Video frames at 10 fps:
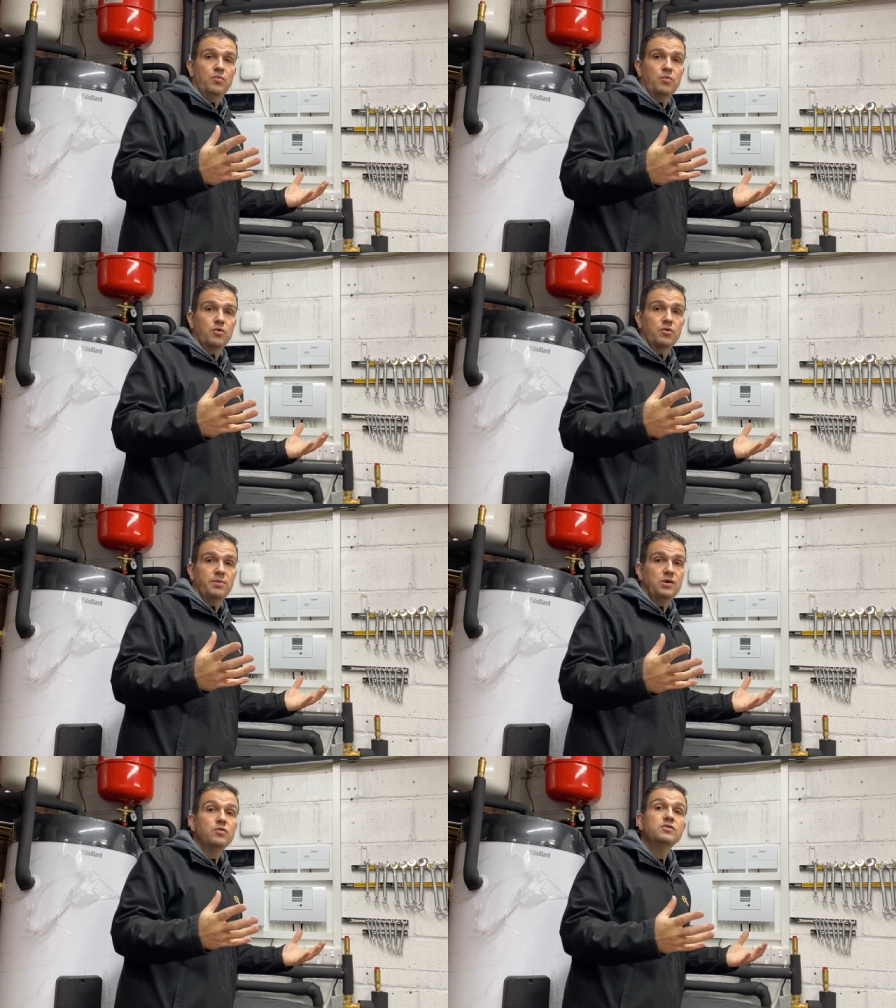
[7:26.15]
what could be
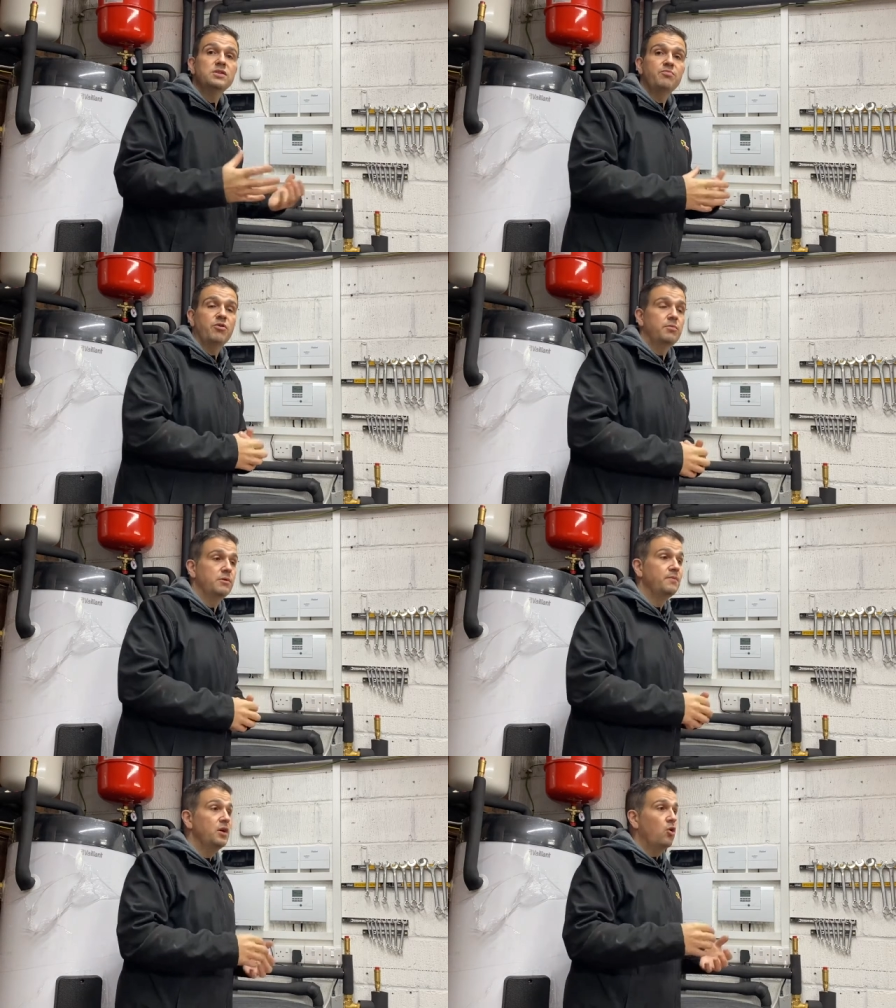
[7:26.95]
causing the
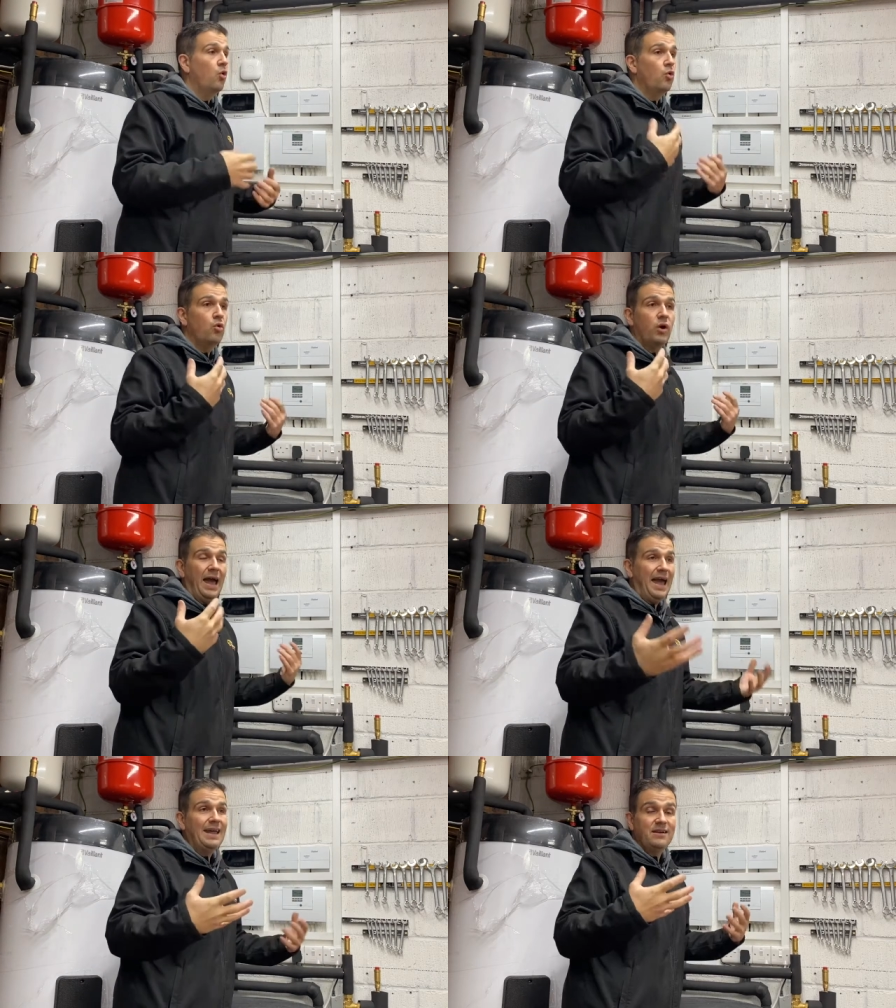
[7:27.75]
problem, or
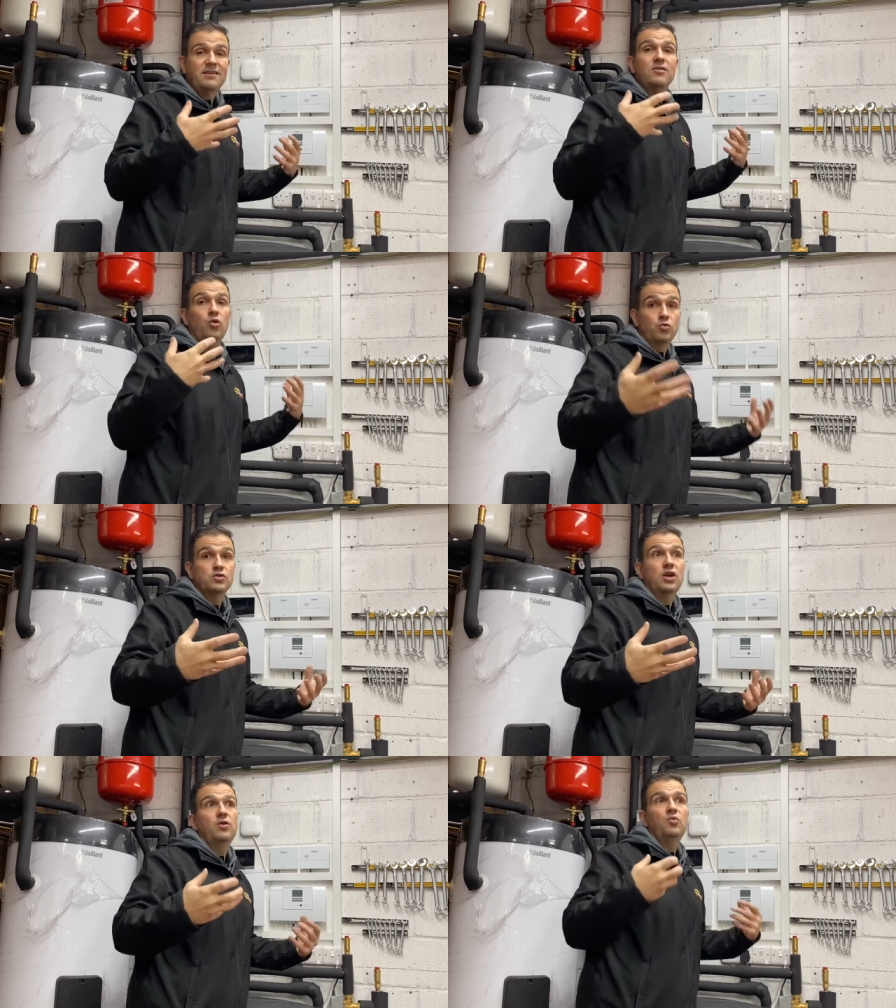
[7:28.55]
and
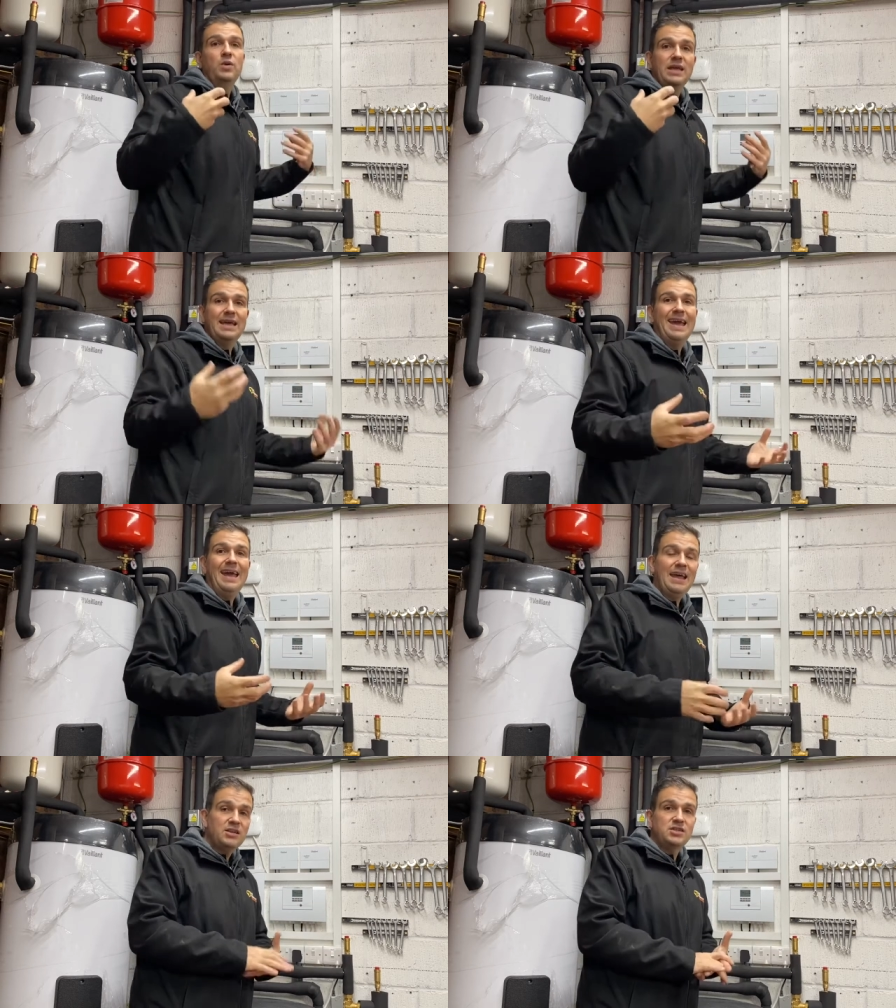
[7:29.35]
also we can get
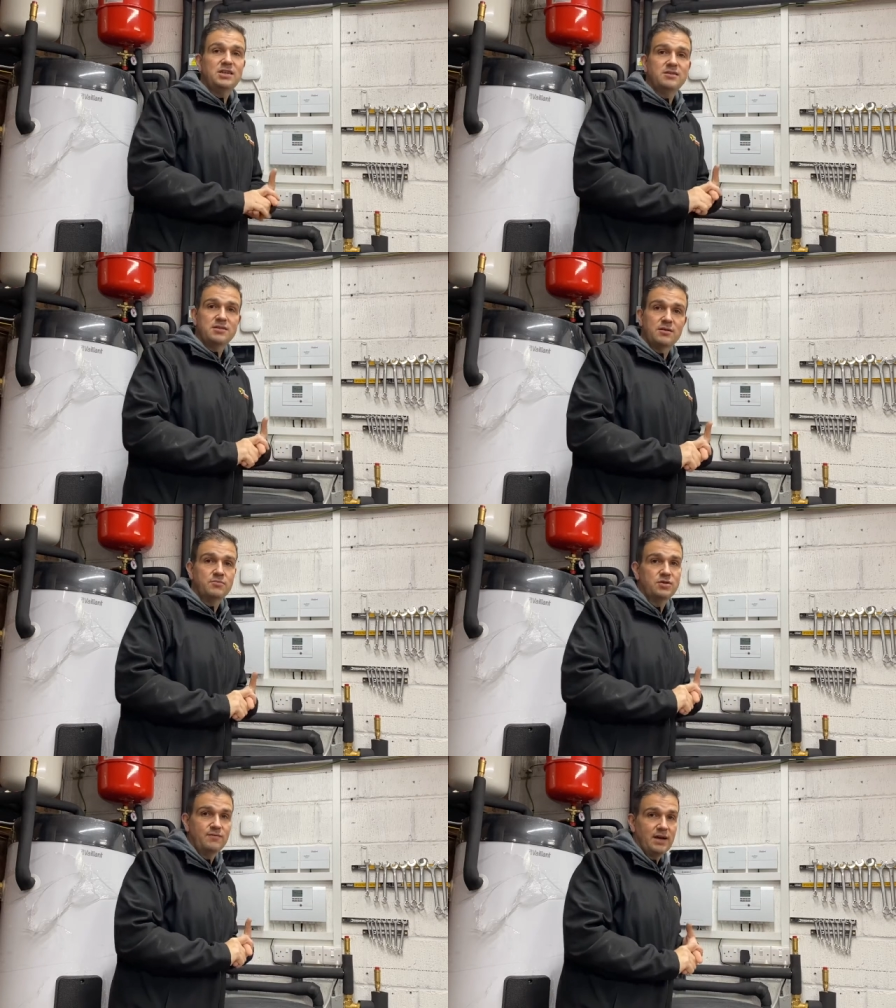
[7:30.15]
energy
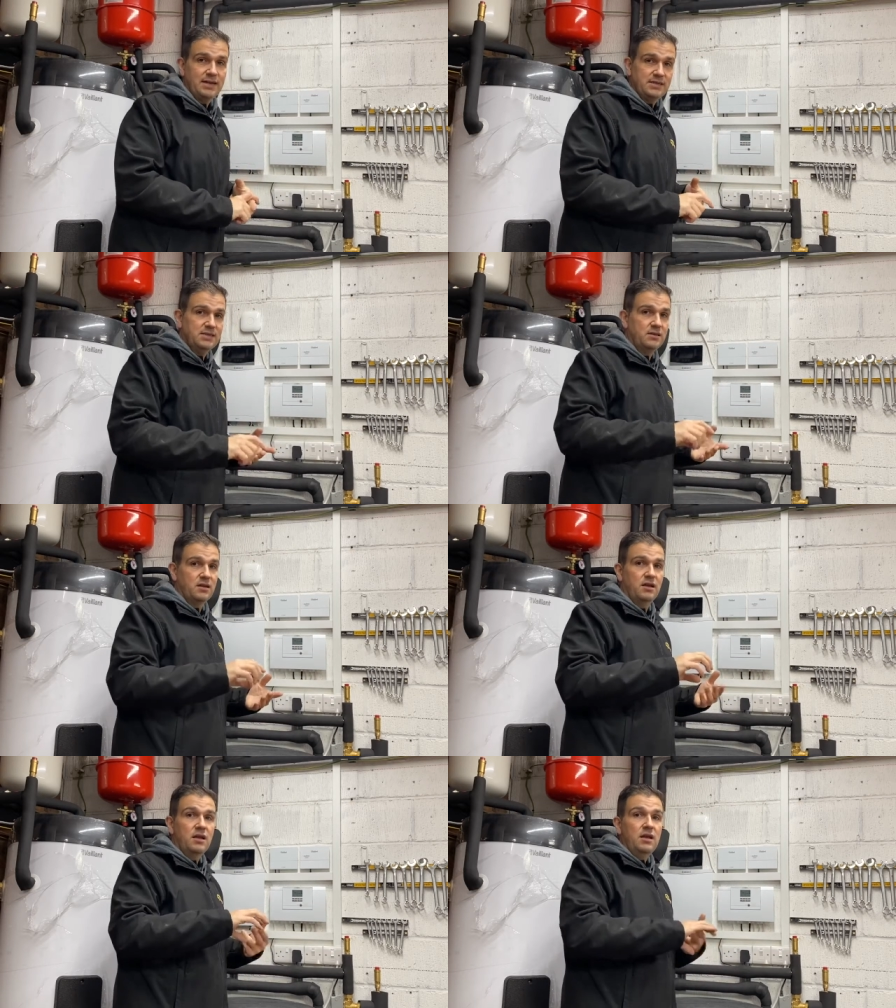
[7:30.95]
consumption rates and